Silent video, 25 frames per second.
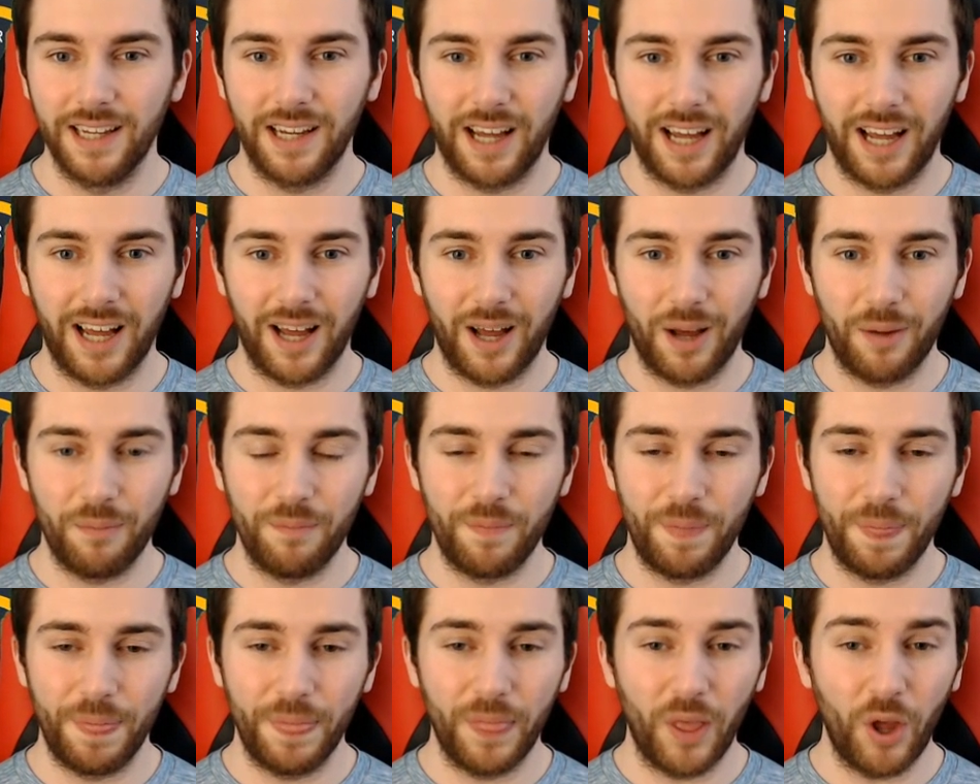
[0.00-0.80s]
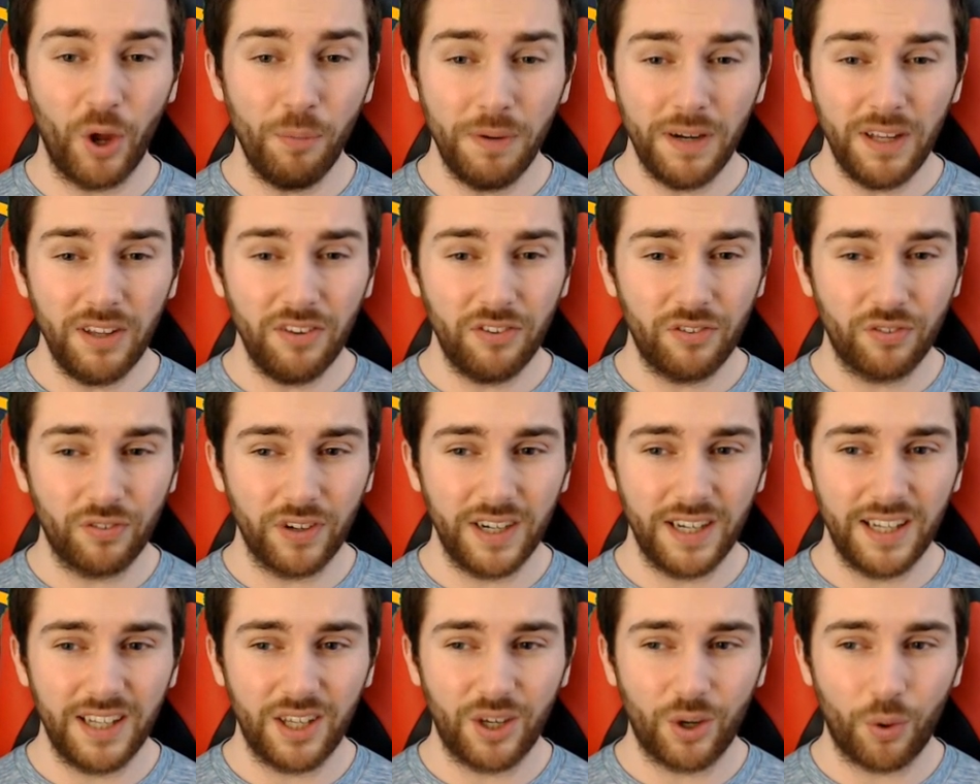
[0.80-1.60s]
Um, nobody's
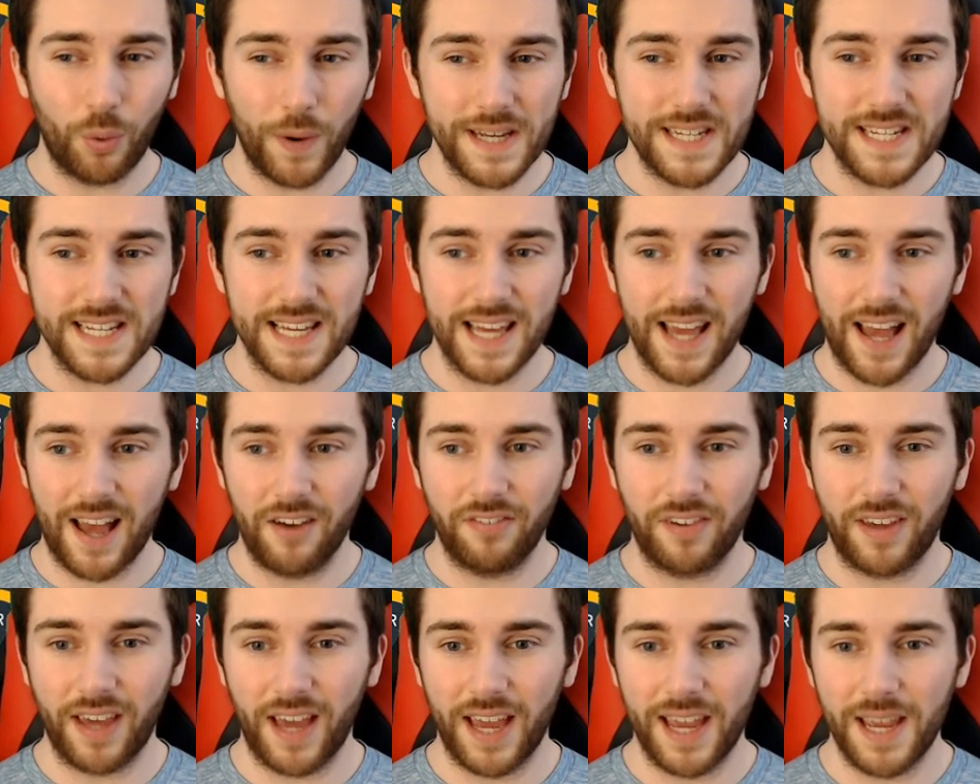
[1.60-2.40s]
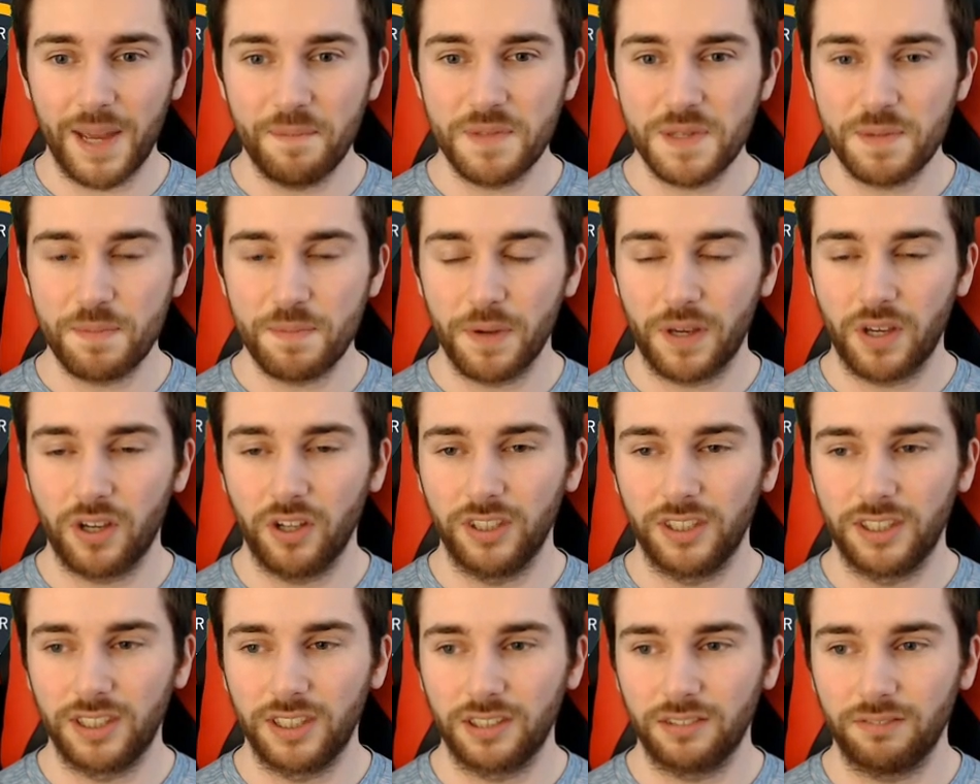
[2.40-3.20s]
really quitting out of games
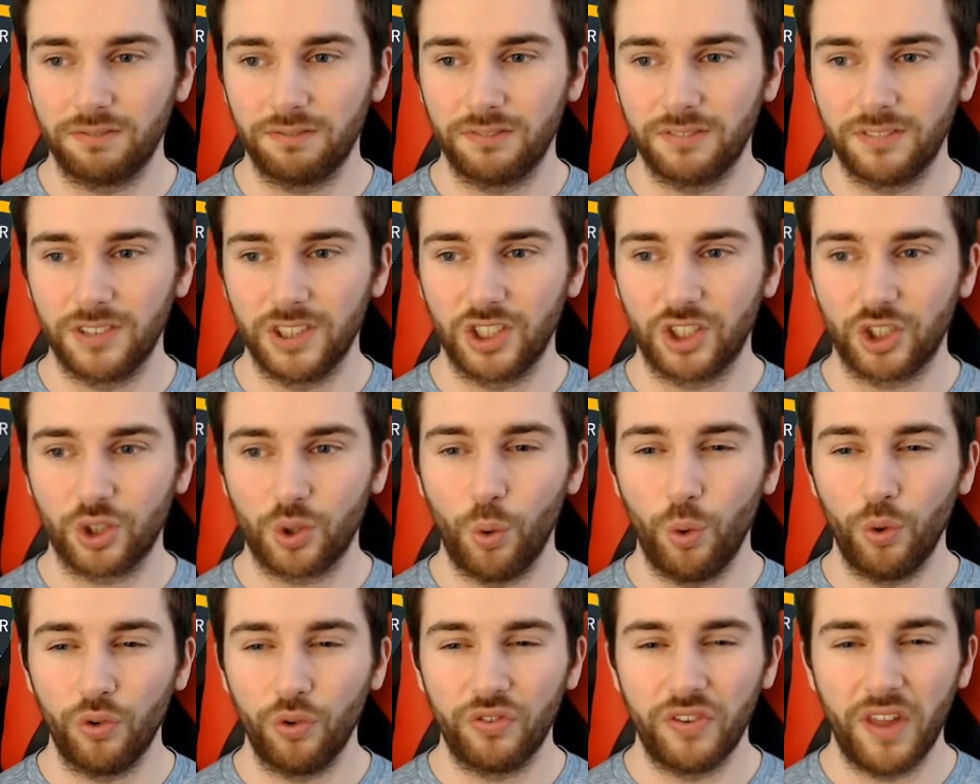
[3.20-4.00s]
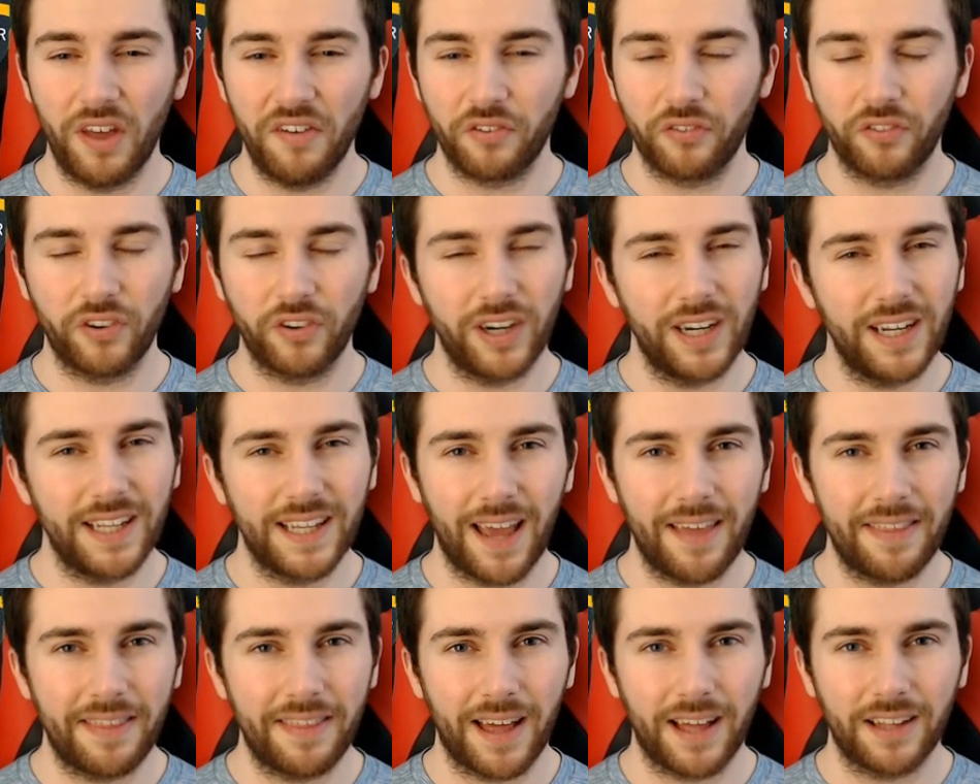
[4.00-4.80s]
because the scores never really
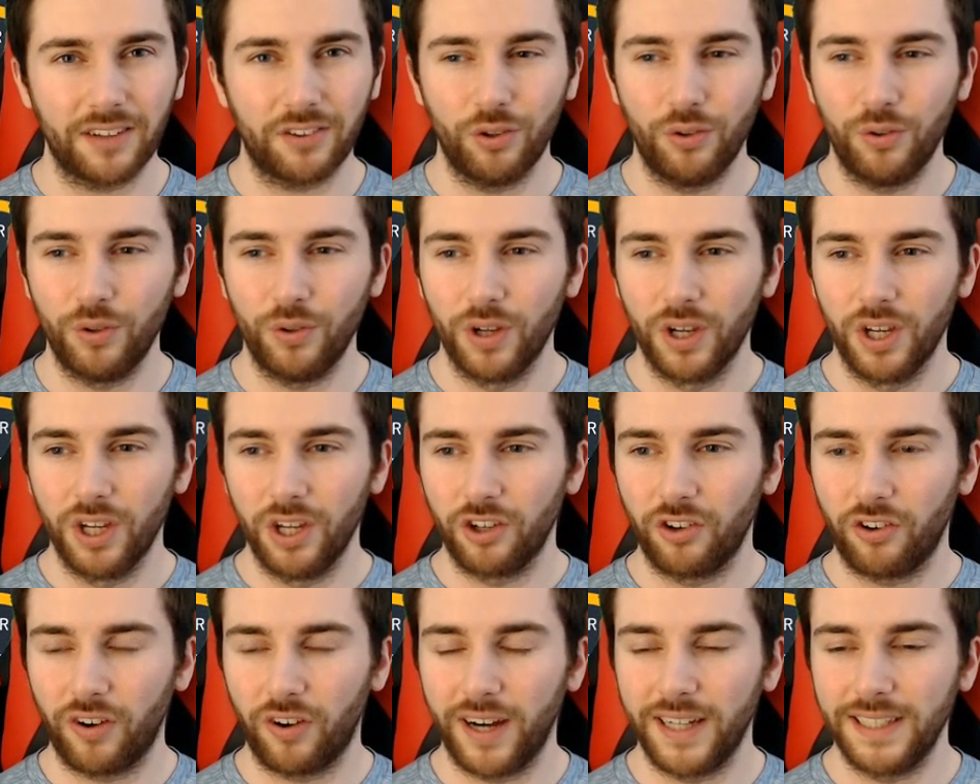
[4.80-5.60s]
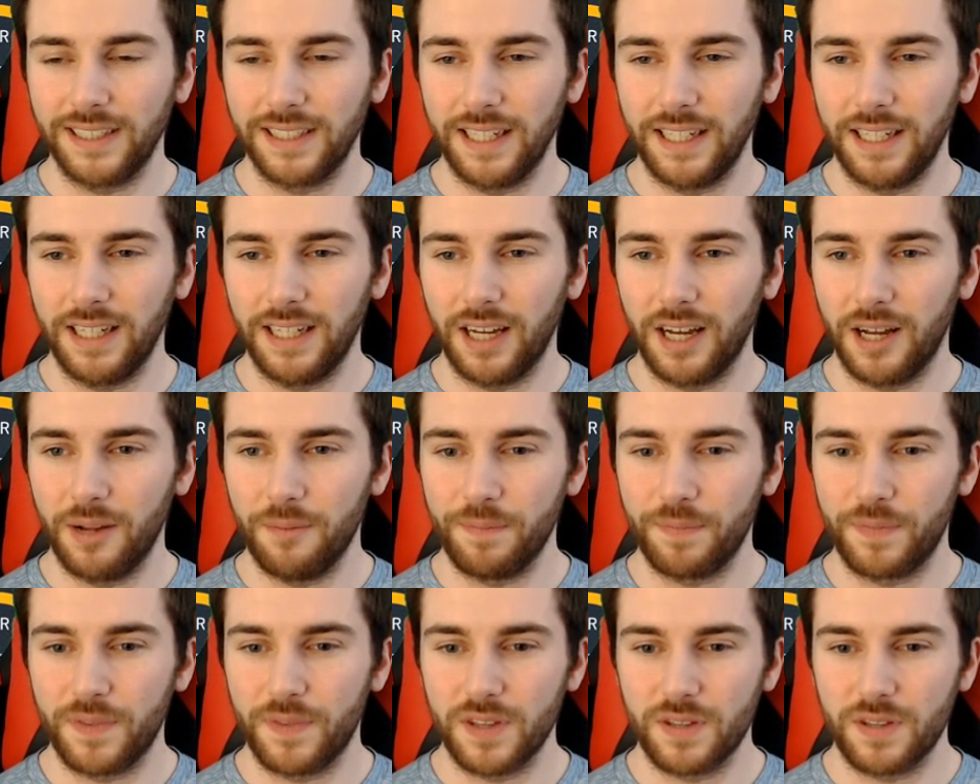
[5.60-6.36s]
get that too crazily um,